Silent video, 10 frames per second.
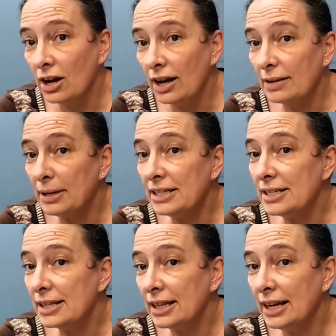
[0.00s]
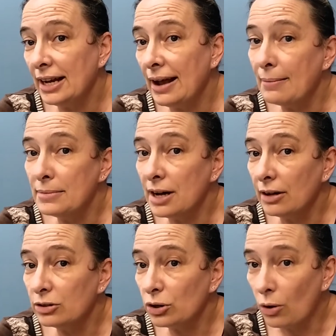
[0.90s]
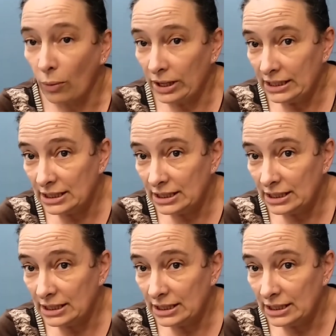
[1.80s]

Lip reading: I basically am not going